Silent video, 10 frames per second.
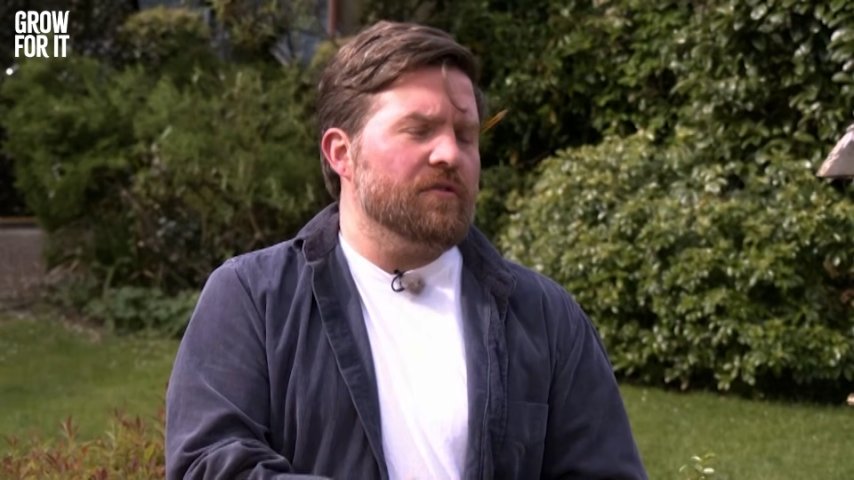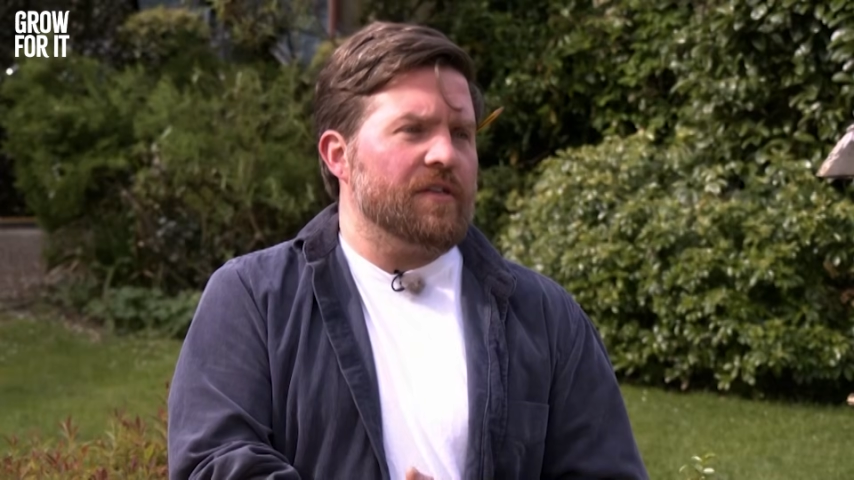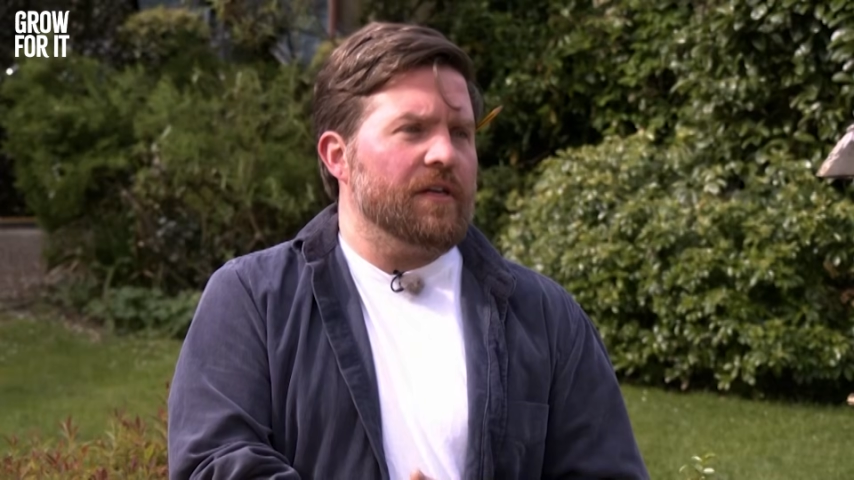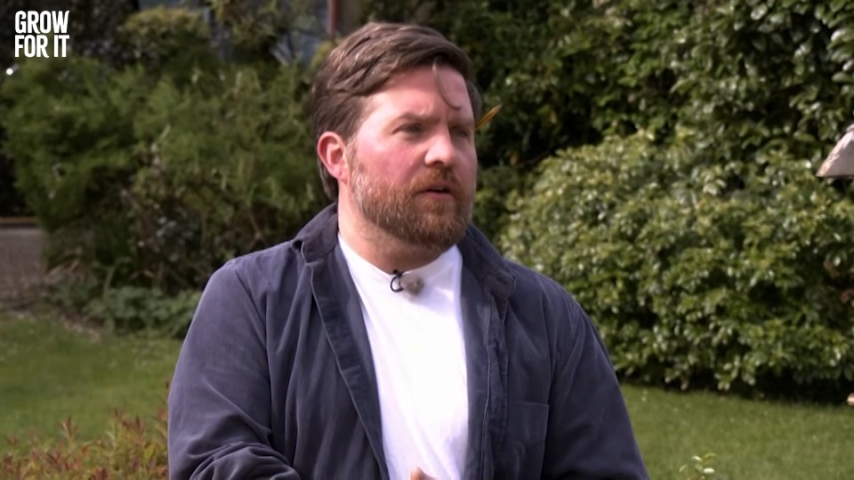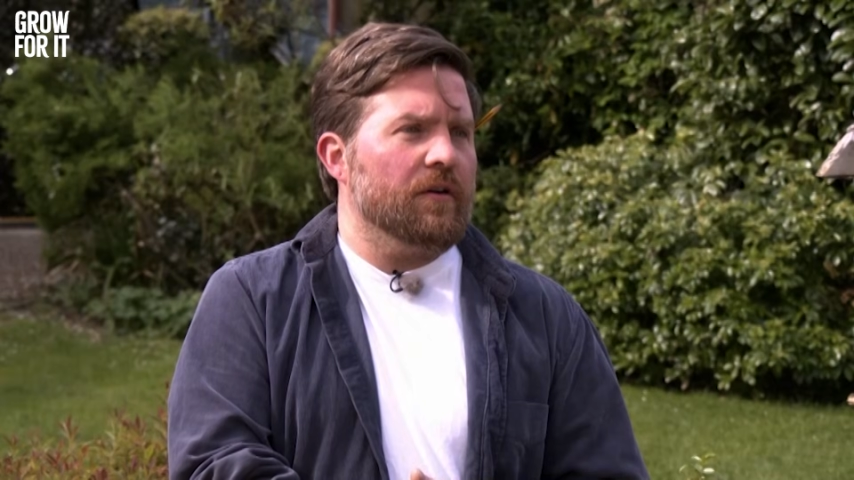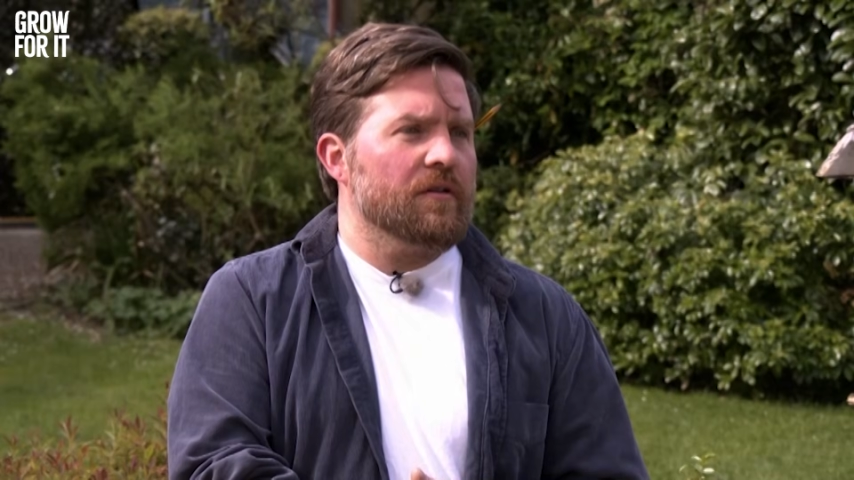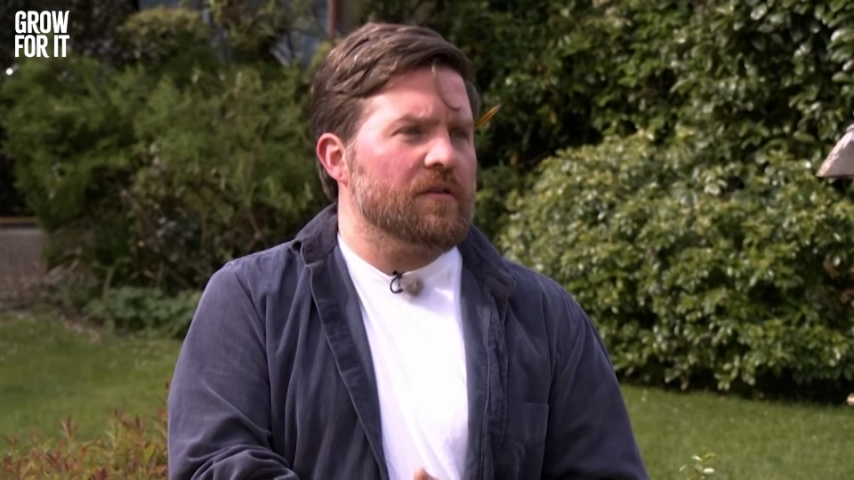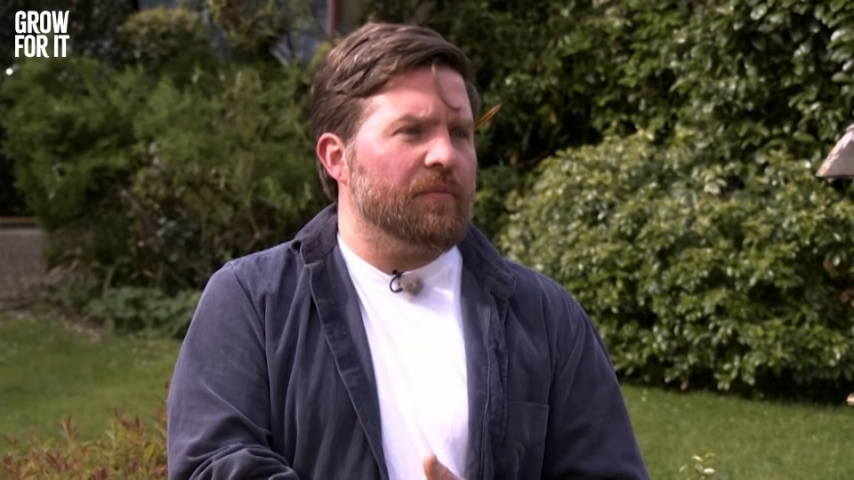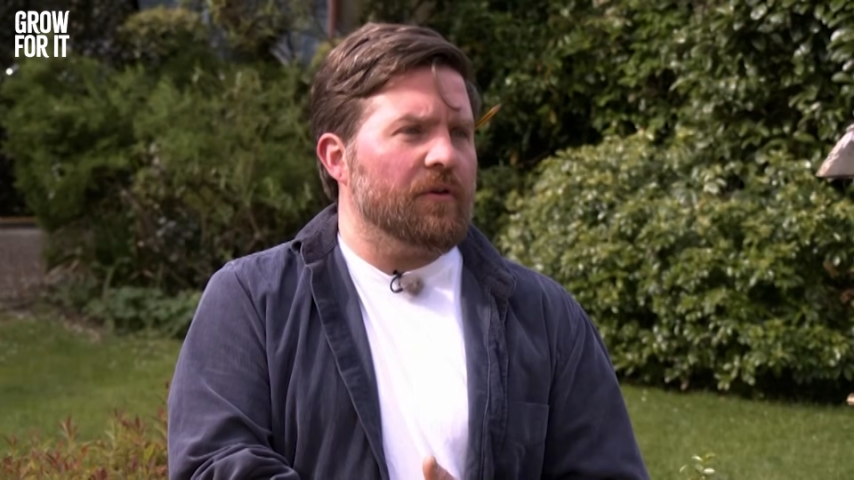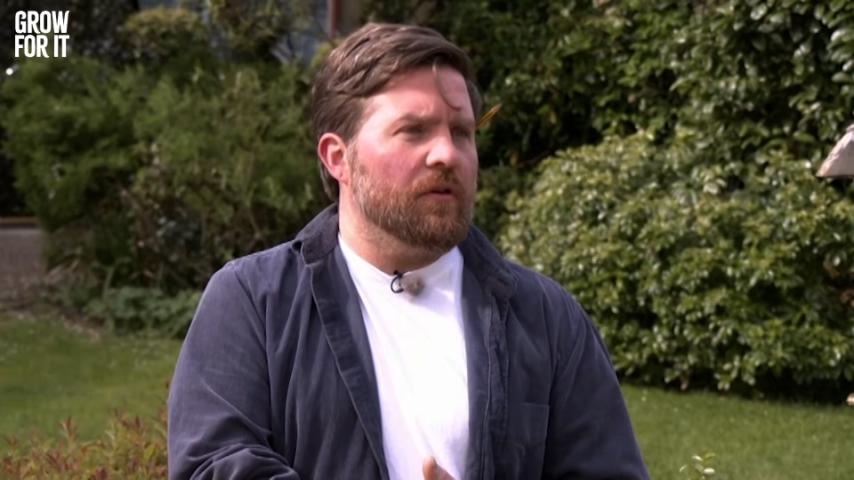cedar,
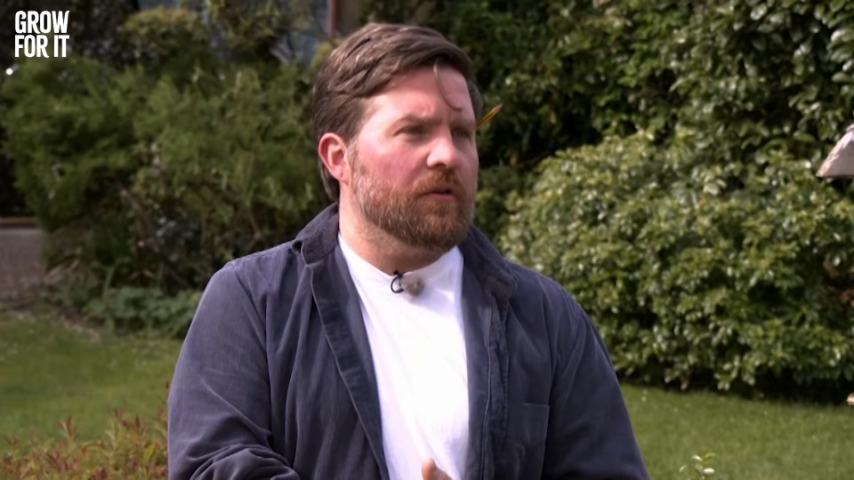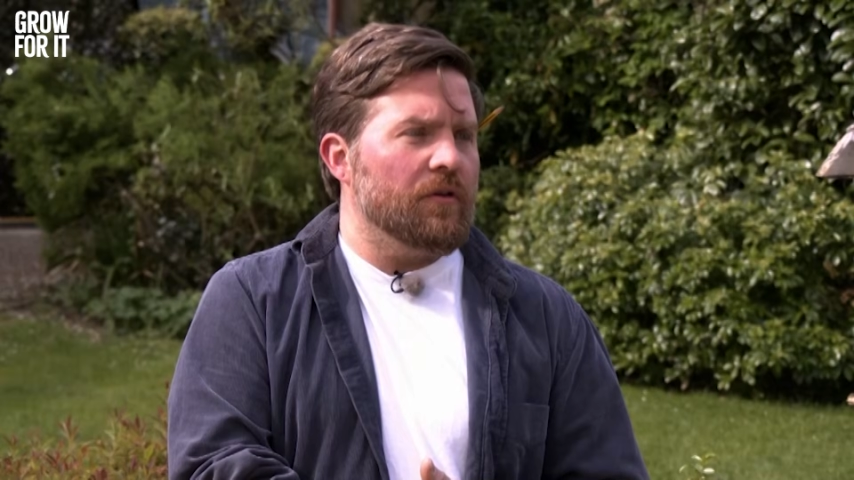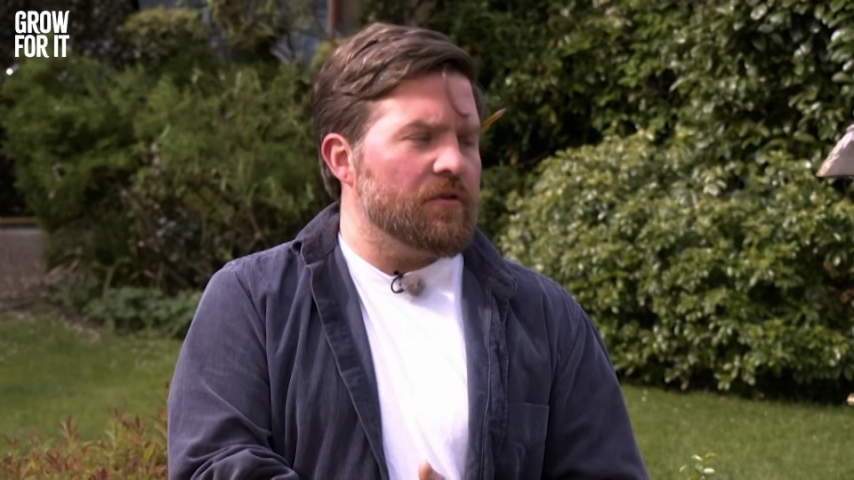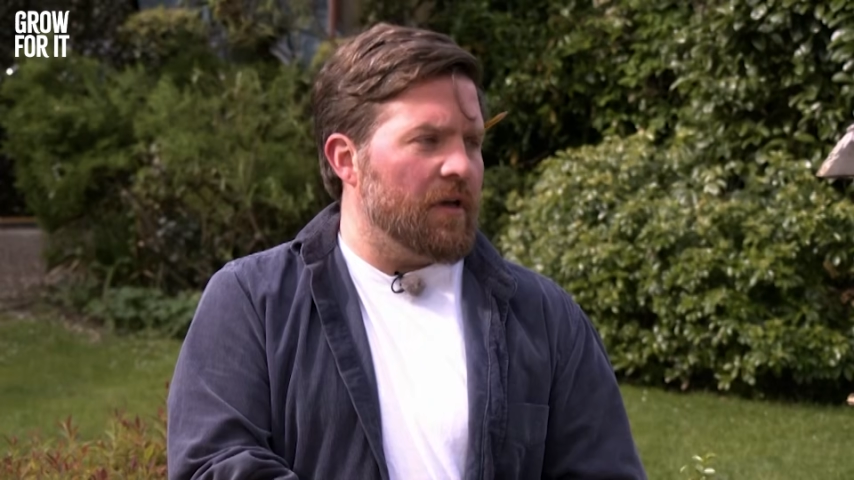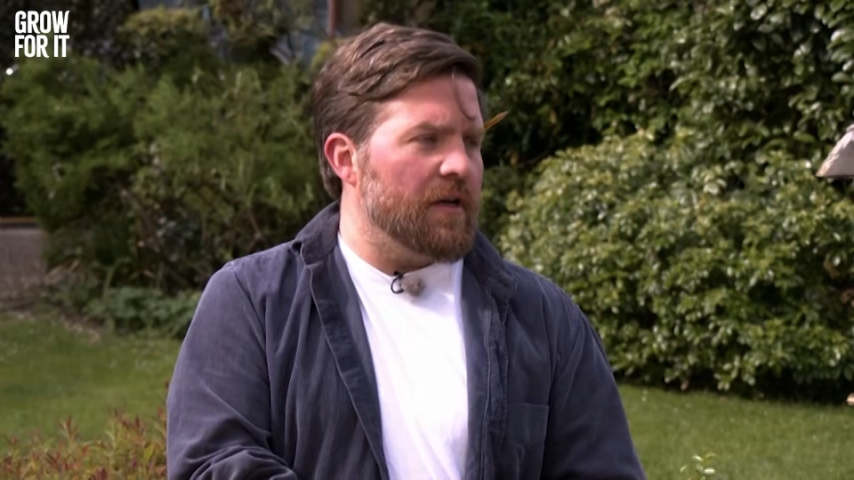something along those